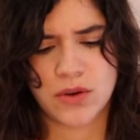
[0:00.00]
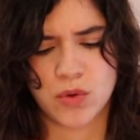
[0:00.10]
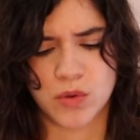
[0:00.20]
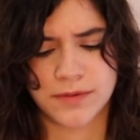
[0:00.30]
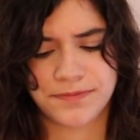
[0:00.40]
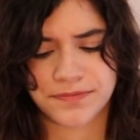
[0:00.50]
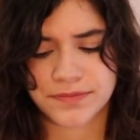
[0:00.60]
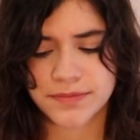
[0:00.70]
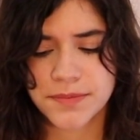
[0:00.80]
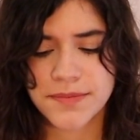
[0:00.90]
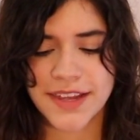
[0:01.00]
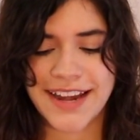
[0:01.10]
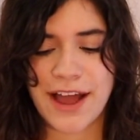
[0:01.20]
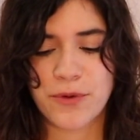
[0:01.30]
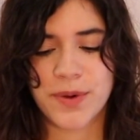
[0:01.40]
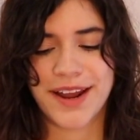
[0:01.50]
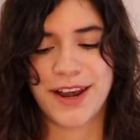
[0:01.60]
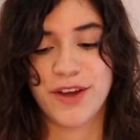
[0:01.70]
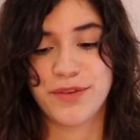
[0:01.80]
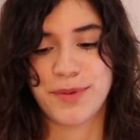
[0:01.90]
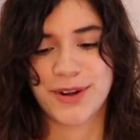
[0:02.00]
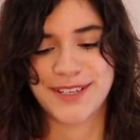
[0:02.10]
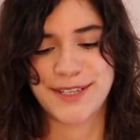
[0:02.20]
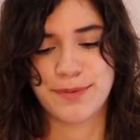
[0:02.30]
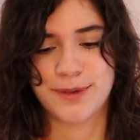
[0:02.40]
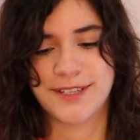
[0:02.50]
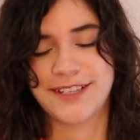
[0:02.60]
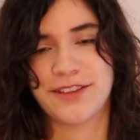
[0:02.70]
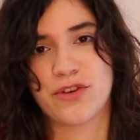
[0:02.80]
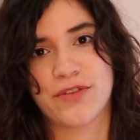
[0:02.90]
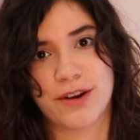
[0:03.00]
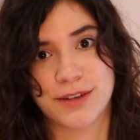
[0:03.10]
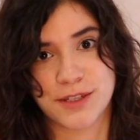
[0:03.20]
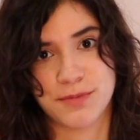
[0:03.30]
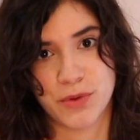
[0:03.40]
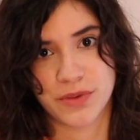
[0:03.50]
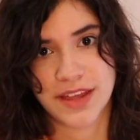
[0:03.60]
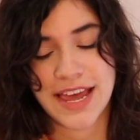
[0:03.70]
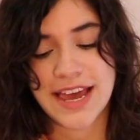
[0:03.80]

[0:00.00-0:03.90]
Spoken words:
cool. Now, what I love about his tippers is that they're very smooth.